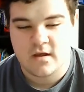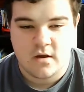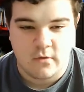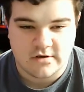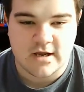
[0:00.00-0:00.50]

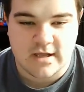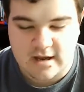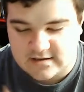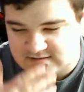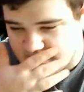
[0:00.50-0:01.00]
Which I
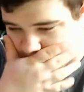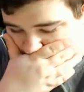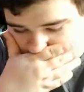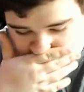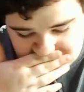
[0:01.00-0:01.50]
get, it's fine.
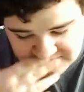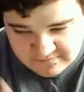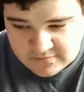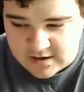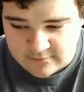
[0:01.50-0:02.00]

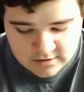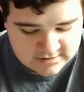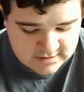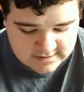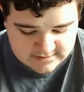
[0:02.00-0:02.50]
But I'm really
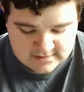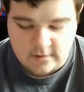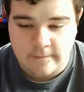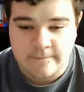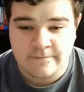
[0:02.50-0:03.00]
excited, so